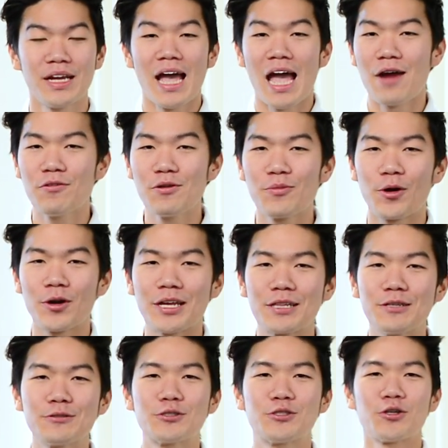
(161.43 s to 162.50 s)
Every morning,
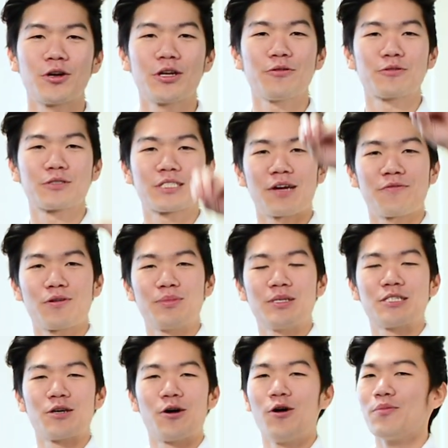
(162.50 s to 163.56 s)
little Johnny will start from
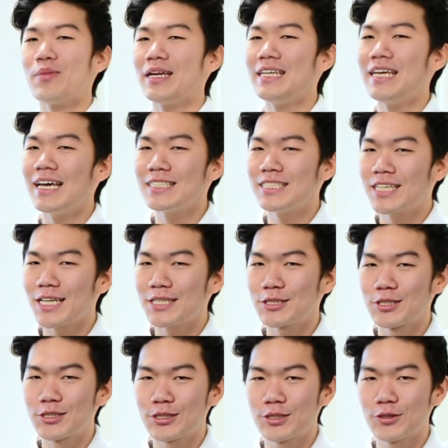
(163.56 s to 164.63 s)
his home and he has to get to
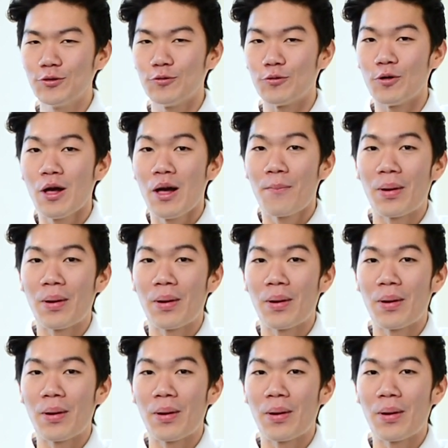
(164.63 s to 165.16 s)
school.